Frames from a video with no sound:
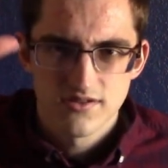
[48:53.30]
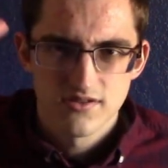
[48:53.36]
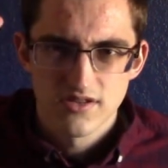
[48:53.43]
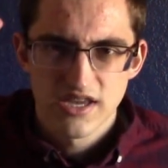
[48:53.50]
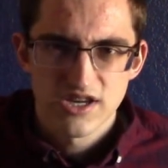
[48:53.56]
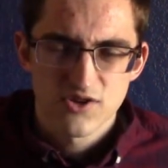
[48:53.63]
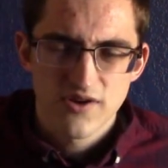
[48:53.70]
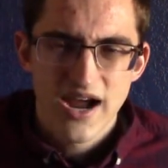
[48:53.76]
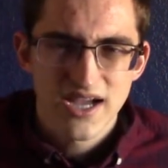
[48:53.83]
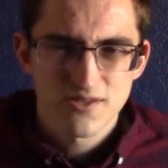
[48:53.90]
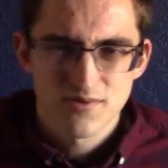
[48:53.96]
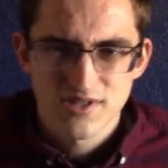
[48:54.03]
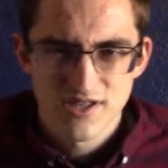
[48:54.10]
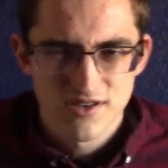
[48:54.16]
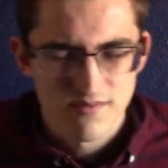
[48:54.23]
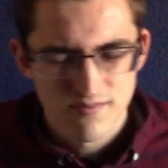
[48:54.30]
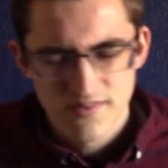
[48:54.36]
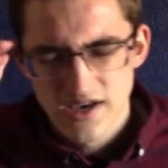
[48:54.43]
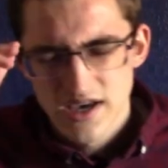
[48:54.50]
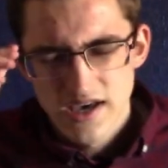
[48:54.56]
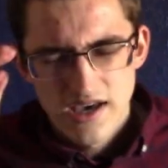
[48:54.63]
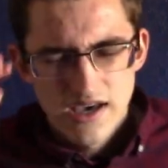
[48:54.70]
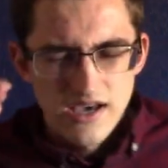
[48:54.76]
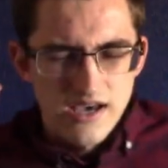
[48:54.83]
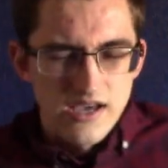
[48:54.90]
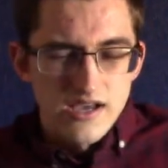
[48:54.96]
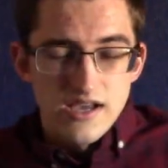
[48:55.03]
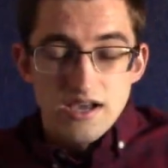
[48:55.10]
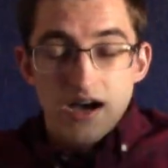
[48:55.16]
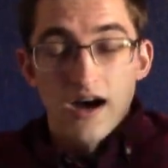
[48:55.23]
interact with them.
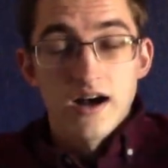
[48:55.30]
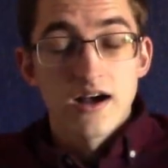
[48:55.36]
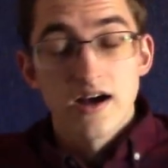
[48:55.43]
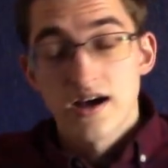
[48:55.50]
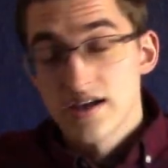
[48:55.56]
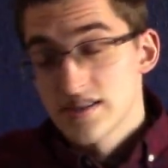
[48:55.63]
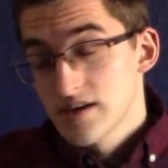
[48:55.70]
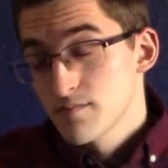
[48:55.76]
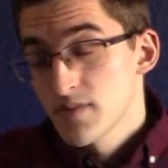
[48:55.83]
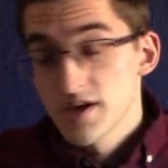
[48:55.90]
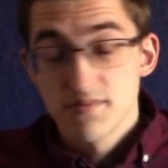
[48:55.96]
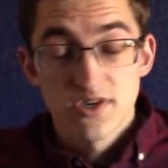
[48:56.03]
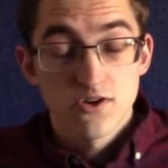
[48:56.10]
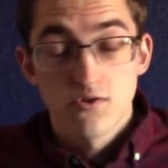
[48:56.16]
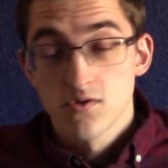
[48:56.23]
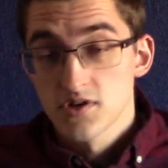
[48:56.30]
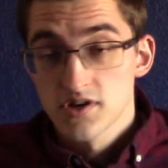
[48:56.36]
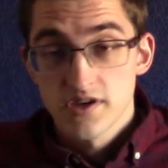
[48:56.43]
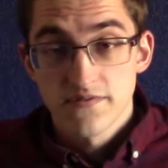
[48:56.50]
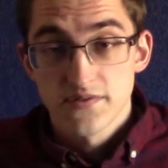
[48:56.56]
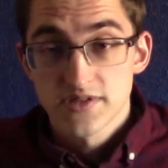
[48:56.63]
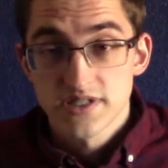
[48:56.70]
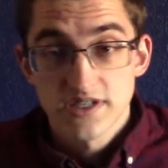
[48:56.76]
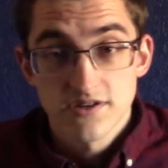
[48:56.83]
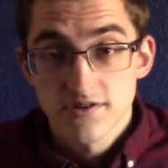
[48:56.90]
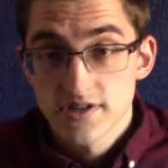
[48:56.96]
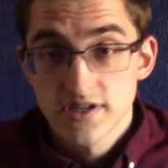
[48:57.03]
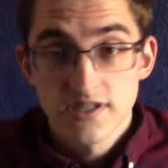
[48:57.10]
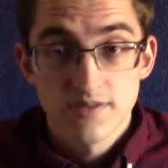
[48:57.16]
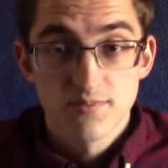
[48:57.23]
That might be cool in a different
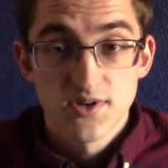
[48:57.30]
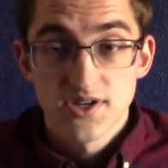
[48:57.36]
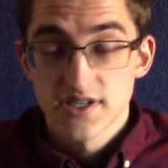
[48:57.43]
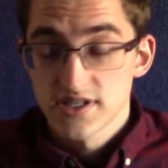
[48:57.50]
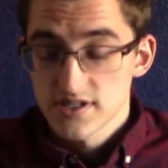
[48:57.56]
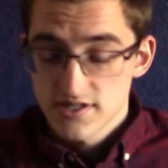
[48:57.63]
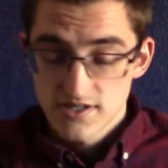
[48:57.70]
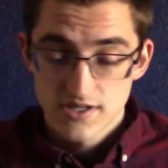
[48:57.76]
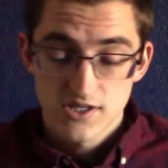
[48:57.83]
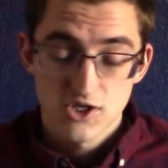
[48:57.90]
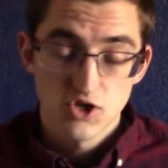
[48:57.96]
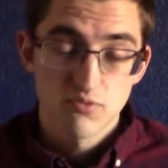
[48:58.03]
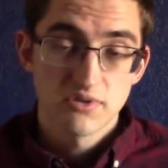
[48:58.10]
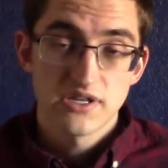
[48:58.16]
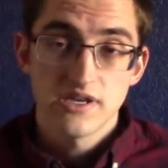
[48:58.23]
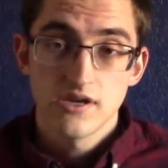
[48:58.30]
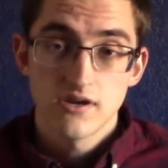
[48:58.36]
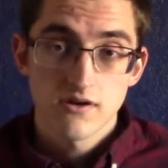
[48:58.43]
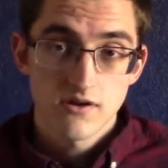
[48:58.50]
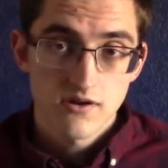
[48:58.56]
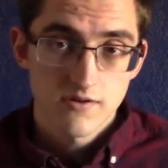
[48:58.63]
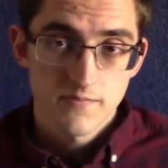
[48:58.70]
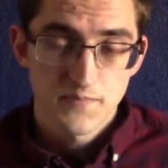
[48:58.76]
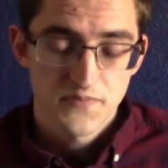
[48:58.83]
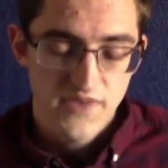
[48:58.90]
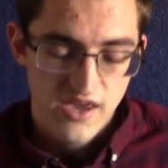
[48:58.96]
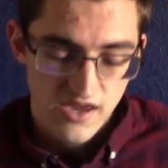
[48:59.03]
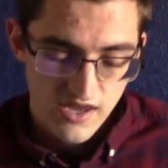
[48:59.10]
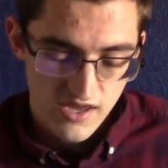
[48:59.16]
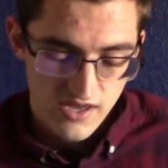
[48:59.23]
series, but it's stupid here.
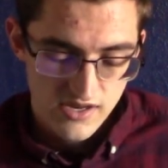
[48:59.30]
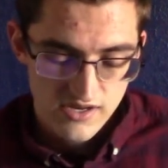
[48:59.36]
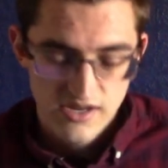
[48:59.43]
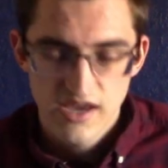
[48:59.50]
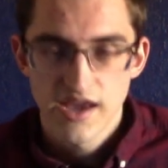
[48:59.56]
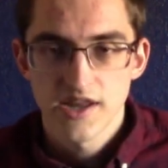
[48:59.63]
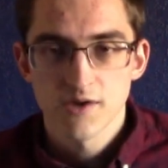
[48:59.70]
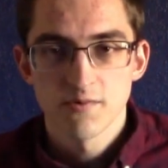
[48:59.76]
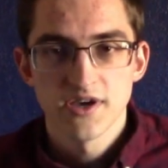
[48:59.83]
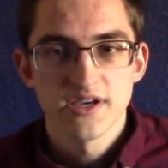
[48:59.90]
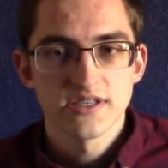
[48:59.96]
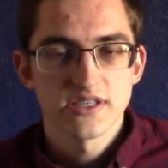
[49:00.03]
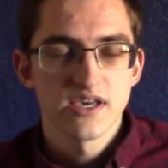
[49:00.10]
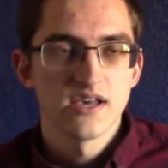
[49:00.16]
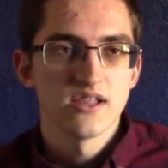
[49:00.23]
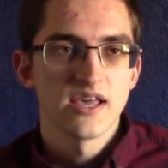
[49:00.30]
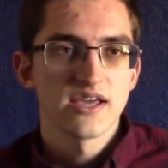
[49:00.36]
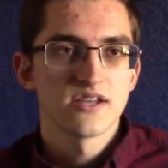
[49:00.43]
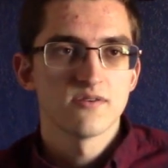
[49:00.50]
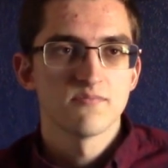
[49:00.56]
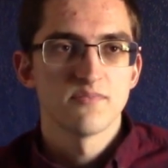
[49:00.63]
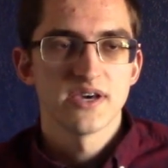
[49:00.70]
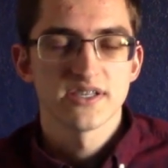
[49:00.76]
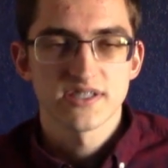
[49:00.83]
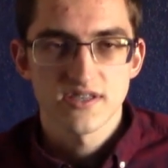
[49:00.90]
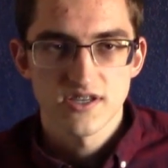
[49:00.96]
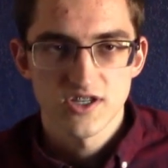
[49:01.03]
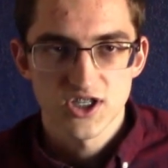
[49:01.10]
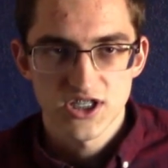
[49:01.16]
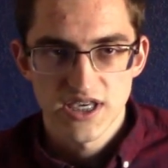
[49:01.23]
And anyways, Elena basically just